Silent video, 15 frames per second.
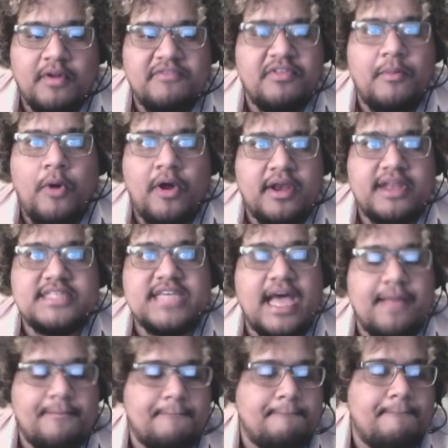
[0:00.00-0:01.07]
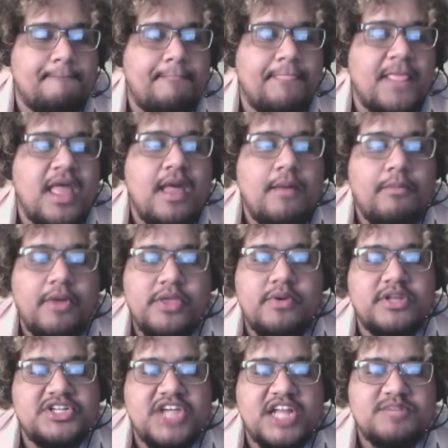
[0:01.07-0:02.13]
them on at a time. But you
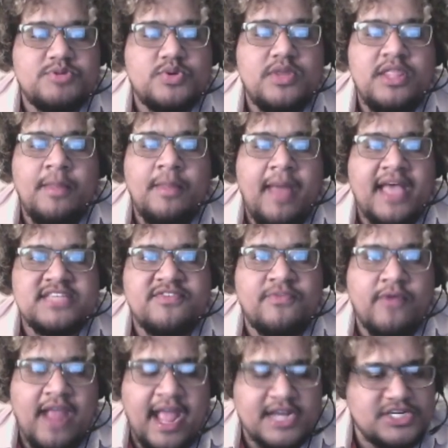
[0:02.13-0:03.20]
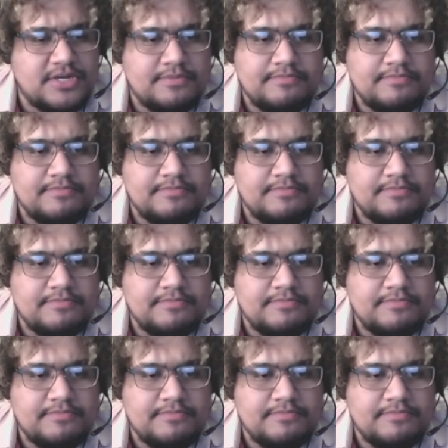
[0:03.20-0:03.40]
can change between them as a free action.